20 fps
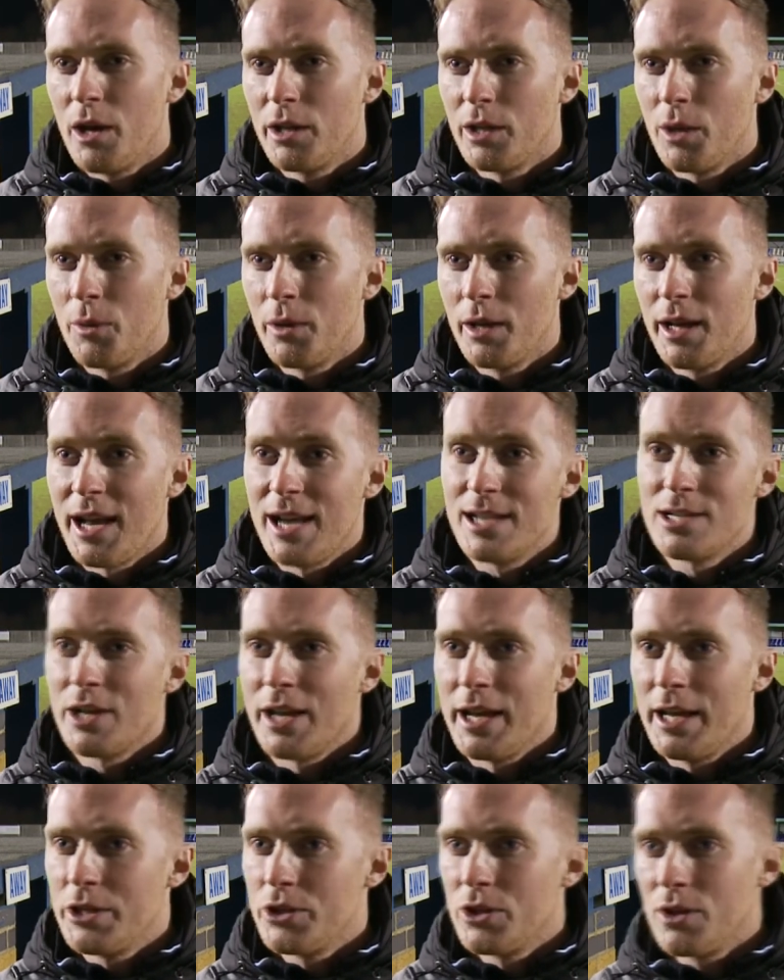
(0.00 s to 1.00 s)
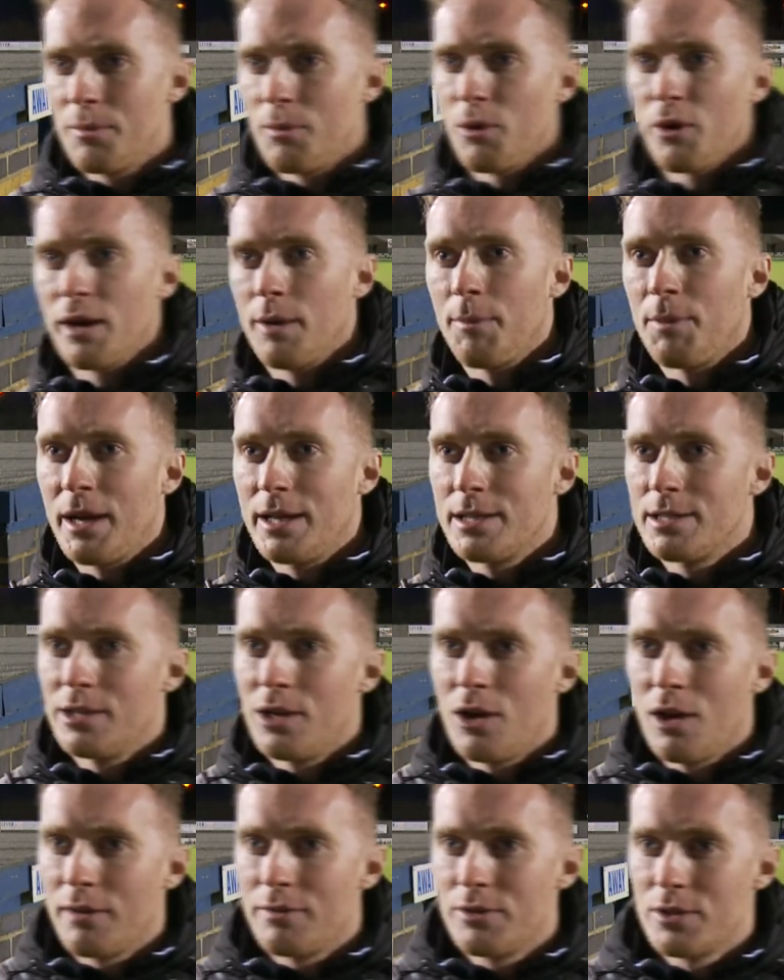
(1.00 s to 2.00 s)
I don't. In case I get injured, I'm not going to play
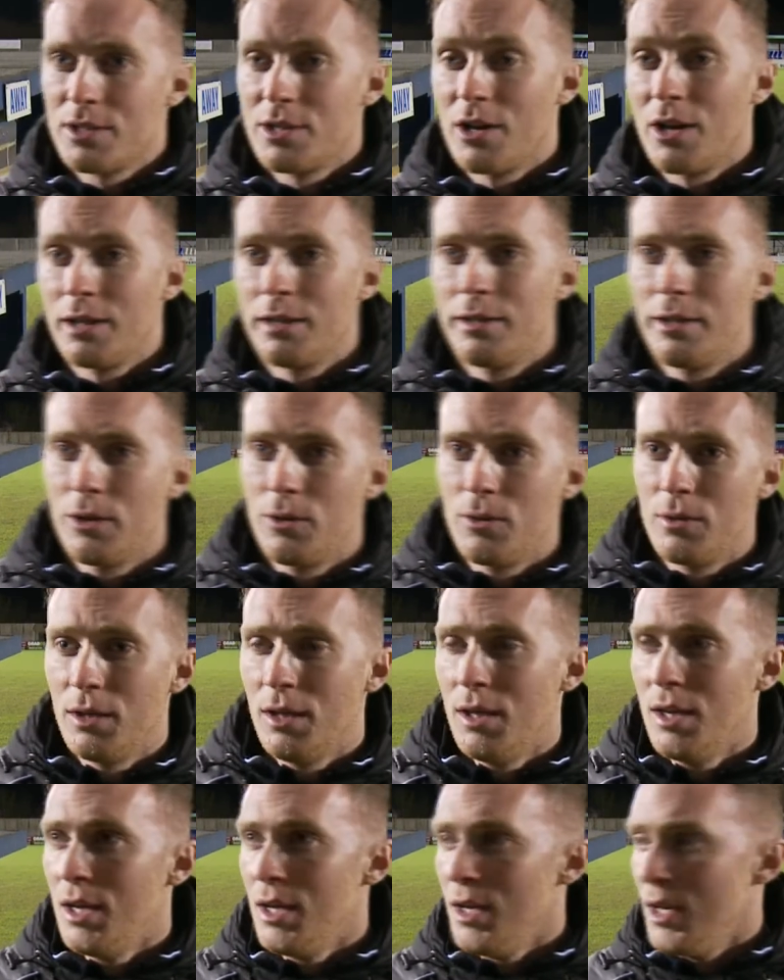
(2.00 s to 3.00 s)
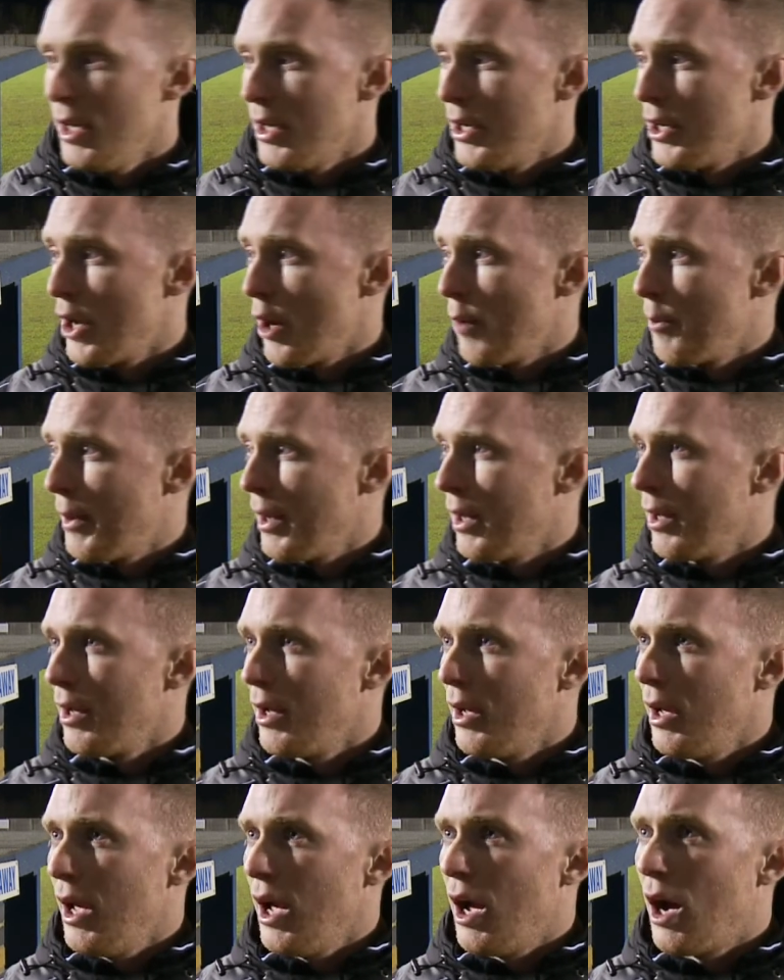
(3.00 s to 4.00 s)
tonight. I've just signed a deal," and you know. But
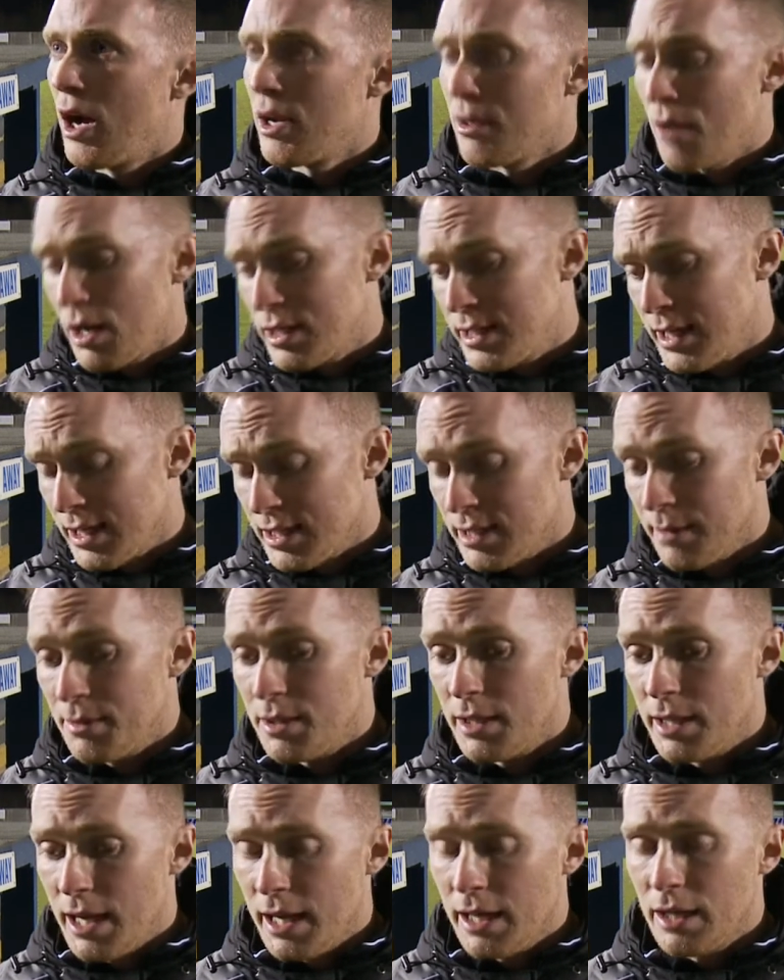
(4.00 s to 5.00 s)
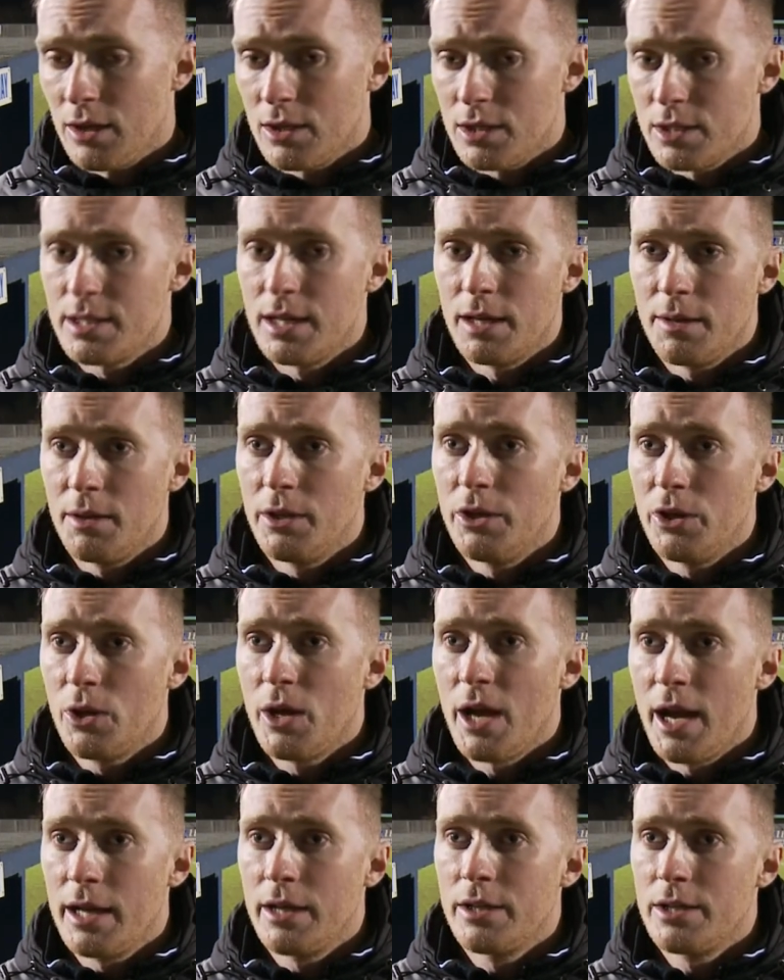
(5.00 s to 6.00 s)
I texted him today, and I just said, "The
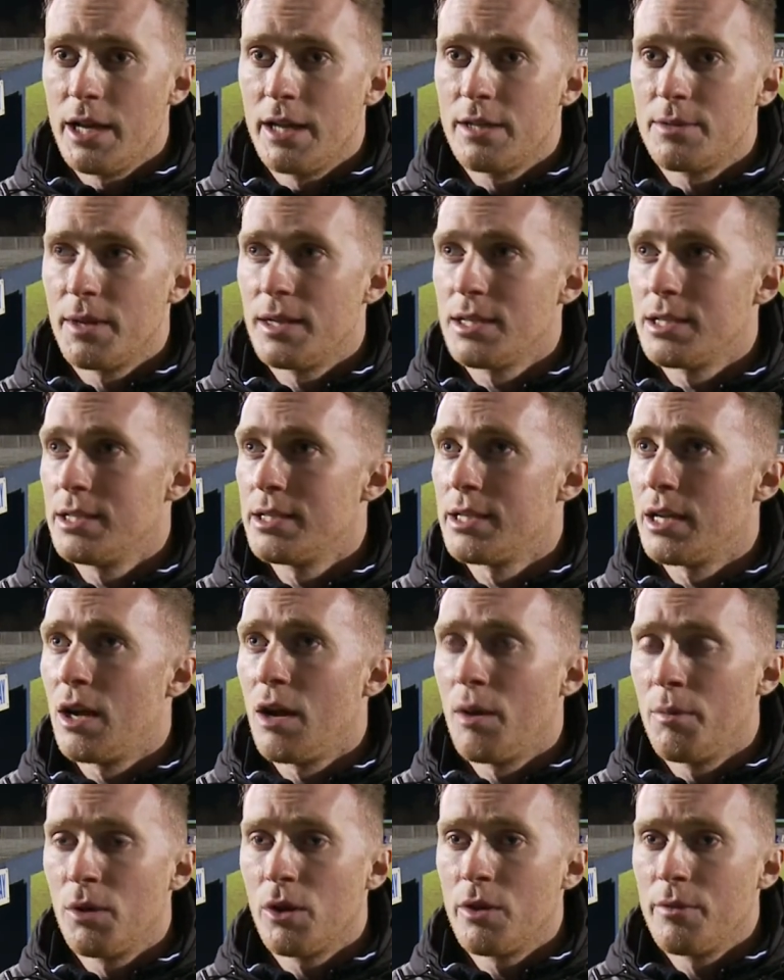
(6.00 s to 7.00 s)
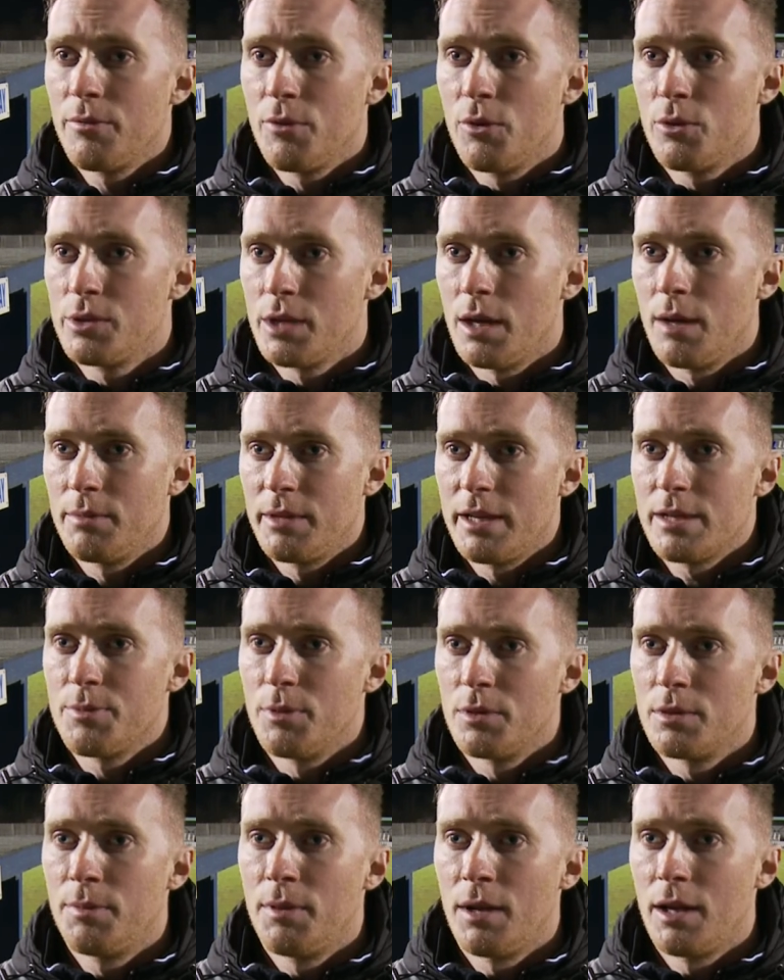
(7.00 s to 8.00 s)
UK headspace," and he said, "Oh, I'm looking forward to it. I'm
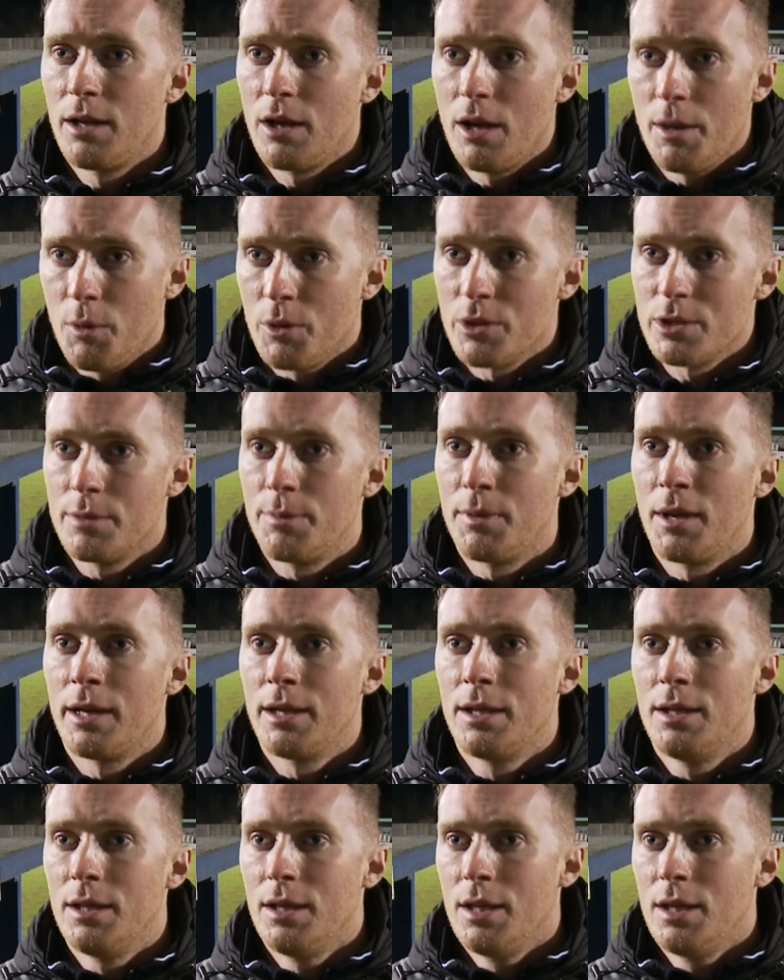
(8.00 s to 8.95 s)
desperate to play. Like, he wants to play."